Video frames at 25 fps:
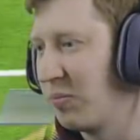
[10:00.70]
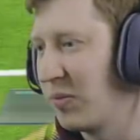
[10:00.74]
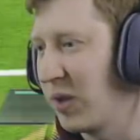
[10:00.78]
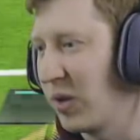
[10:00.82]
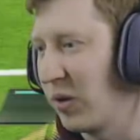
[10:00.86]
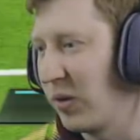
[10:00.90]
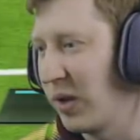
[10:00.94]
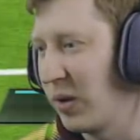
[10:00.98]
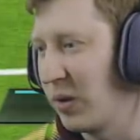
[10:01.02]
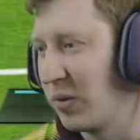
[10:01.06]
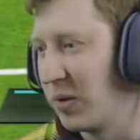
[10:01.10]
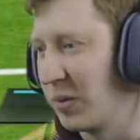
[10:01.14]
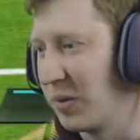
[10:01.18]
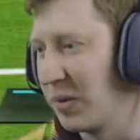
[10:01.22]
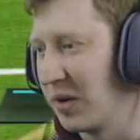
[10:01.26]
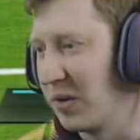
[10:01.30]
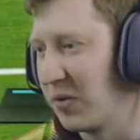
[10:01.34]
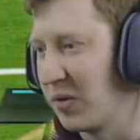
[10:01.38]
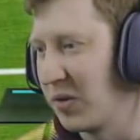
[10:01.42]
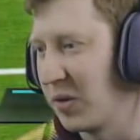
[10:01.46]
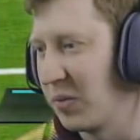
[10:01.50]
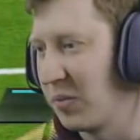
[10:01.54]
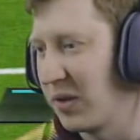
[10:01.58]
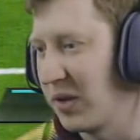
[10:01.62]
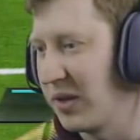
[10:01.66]
a goal that would have been
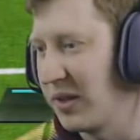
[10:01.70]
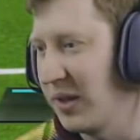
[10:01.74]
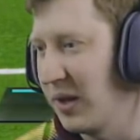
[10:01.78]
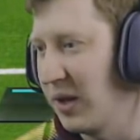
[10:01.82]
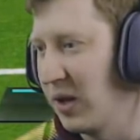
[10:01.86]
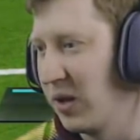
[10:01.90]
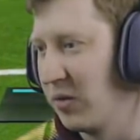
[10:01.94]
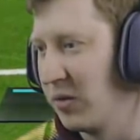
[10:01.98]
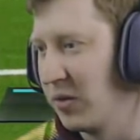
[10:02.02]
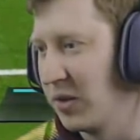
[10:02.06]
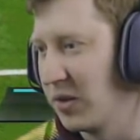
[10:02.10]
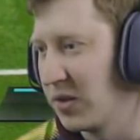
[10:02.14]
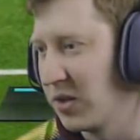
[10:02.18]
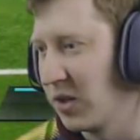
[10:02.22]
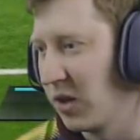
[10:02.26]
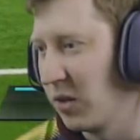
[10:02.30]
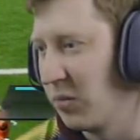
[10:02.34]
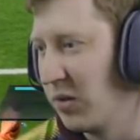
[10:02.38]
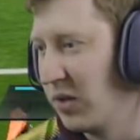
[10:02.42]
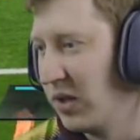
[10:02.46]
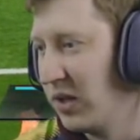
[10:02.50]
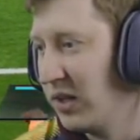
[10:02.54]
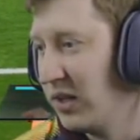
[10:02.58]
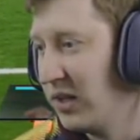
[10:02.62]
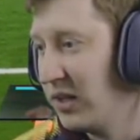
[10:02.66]
if I'd have played that over the
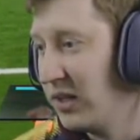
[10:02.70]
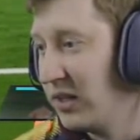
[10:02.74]
top.